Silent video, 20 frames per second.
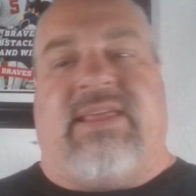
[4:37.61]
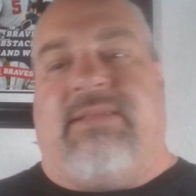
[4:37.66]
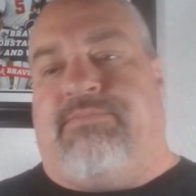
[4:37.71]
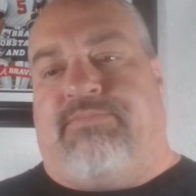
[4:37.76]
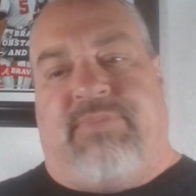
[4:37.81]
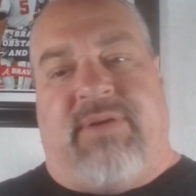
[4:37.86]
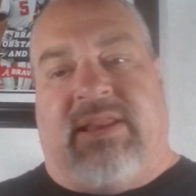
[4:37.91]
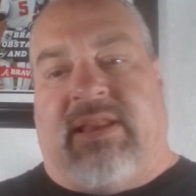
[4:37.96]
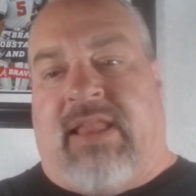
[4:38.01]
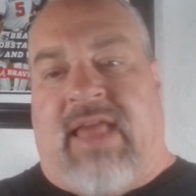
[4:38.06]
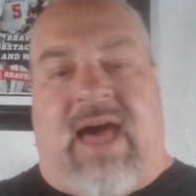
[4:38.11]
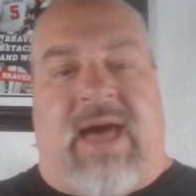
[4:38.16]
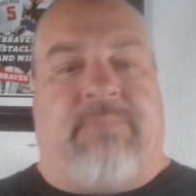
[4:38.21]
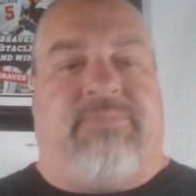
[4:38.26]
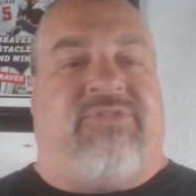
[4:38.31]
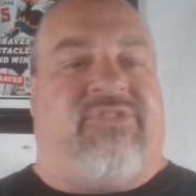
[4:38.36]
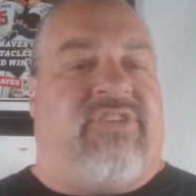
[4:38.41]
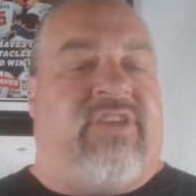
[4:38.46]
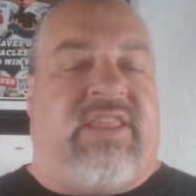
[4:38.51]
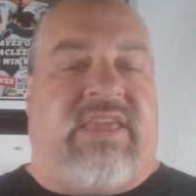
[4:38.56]
He'd be
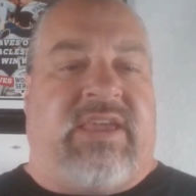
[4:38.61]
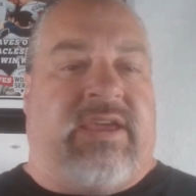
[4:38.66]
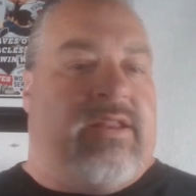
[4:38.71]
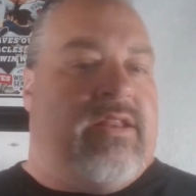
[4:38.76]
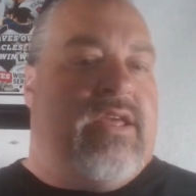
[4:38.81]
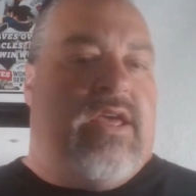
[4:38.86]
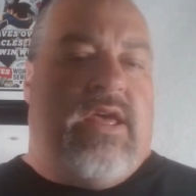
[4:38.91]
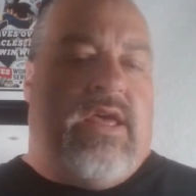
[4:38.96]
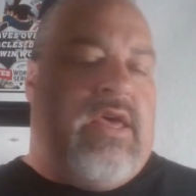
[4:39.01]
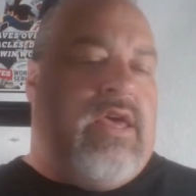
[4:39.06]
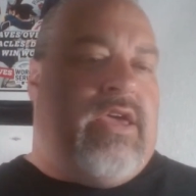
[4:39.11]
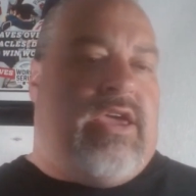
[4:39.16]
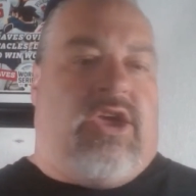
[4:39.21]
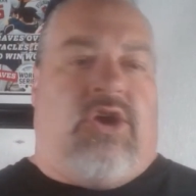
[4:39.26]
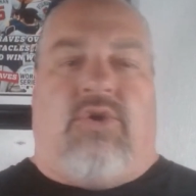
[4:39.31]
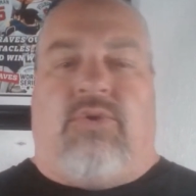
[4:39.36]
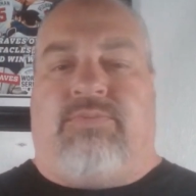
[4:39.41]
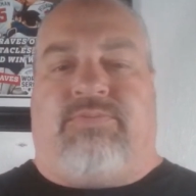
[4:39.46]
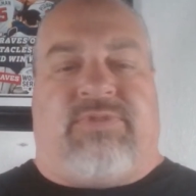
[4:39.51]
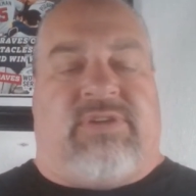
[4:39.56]
lob city and,
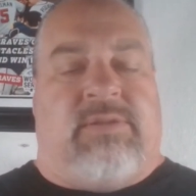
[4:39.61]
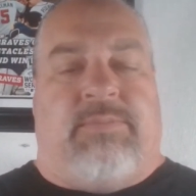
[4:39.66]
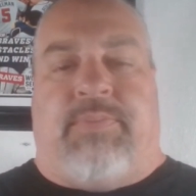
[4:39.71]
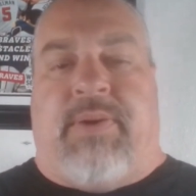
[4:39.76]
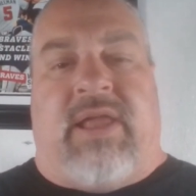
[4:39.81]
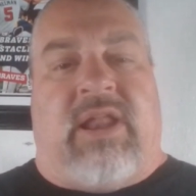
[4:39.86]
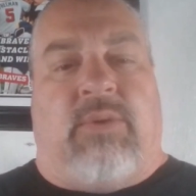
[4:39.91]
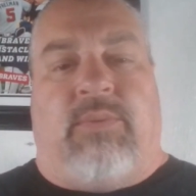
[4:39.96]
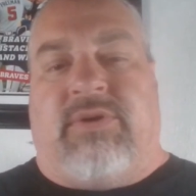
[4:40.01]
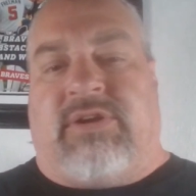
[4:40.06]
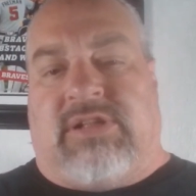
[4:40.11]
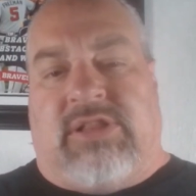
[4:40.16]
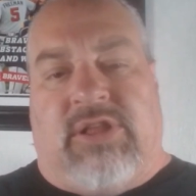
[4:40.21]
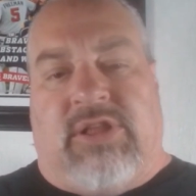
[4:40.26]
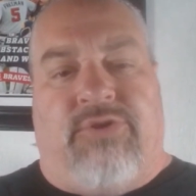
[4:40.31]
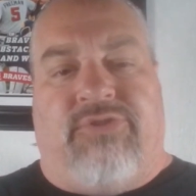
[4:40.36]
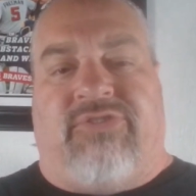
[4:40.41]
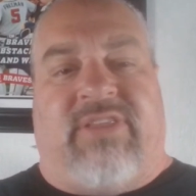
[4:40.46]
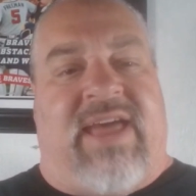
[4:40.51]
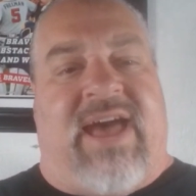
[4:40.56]
you know, Capella would
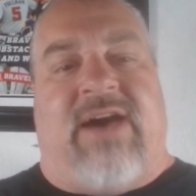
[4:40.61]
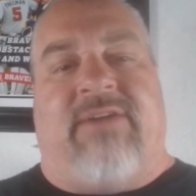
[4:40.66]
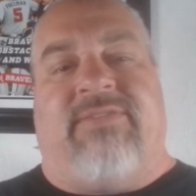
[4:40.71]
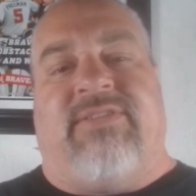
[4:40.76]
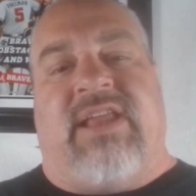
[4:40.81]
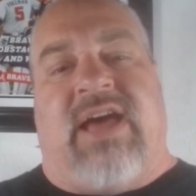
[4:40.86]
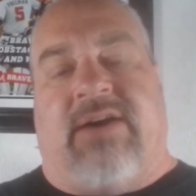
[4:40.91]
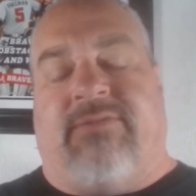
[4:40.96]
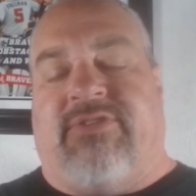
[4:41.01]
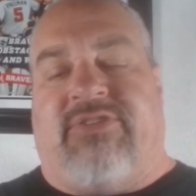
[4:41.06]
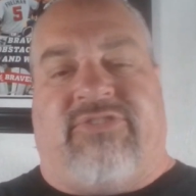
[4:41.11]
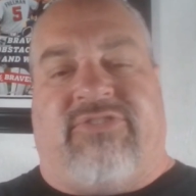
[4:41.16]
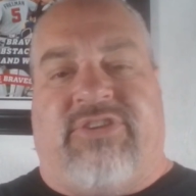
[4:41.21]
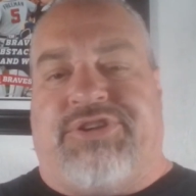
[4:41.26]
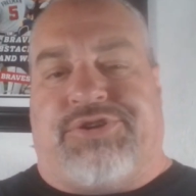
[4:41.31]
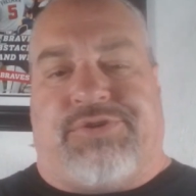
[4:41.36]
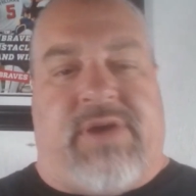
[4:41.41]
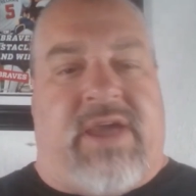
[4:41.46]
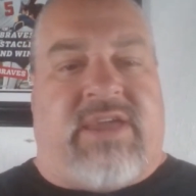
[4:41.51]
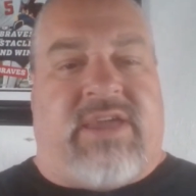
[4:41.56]
close it out. And then obviously
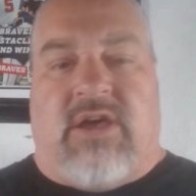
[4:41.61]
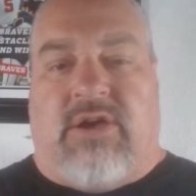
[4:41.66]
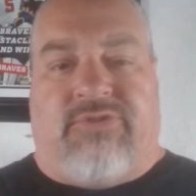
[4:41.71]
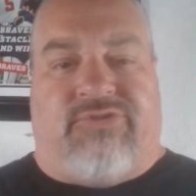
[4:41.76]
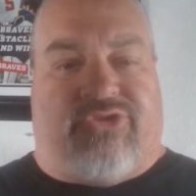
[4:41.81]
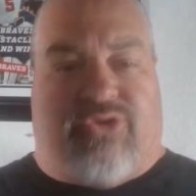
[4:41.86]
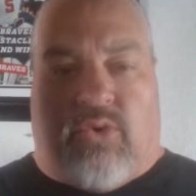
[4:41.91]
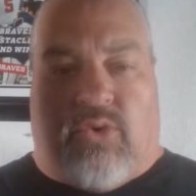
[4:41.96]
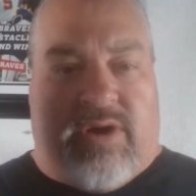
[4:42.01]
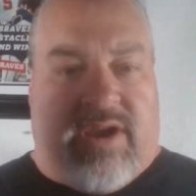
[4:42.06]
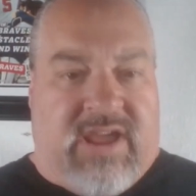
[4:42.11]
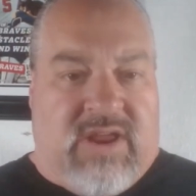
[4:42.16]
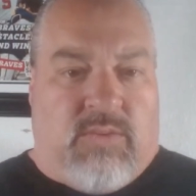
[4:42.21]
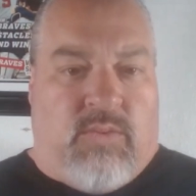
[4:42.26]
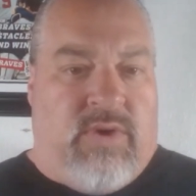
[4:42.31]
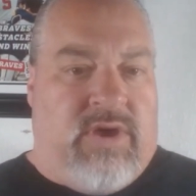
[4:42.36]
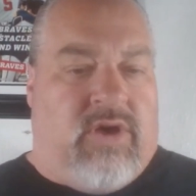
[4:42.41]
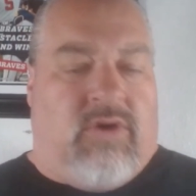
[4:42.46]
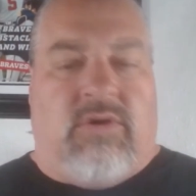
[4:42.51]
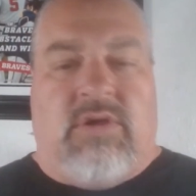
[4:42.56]
Trae Young scoring
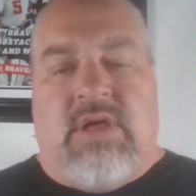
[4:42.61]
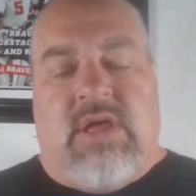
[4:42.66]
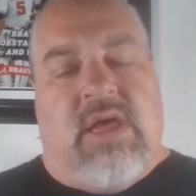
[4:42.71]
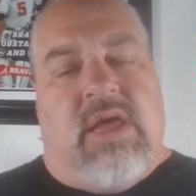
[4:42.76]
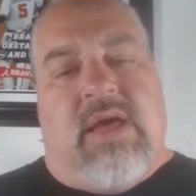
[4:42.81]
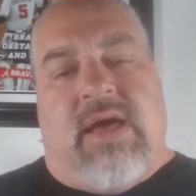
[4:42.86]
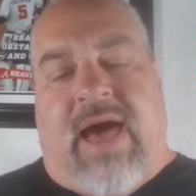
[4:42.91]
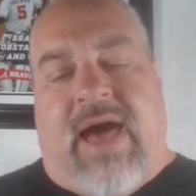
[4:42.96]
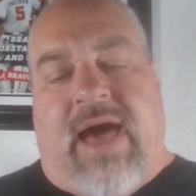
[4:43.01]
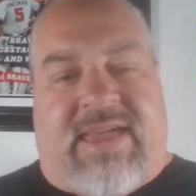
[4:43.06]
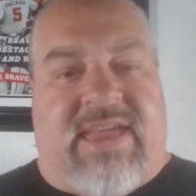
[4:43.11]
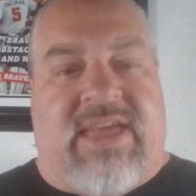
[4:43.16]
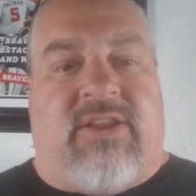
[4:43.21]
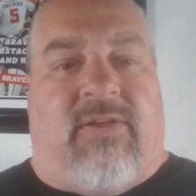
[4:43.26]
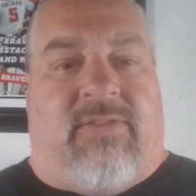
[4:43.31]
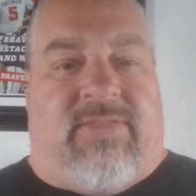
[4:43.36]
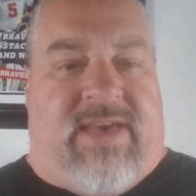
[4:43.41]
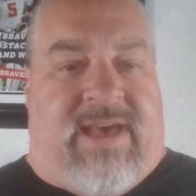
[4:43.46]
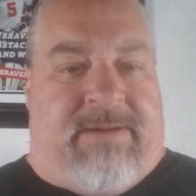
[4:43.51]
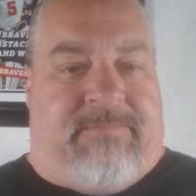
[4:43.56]
at will. I get
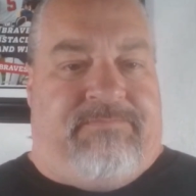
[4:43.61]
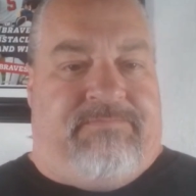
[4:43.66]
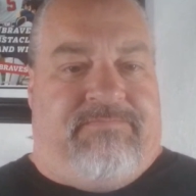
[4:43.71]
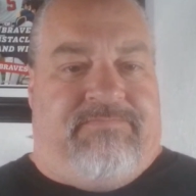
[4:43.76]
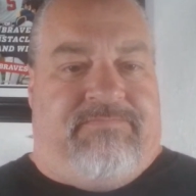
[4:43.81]
all that.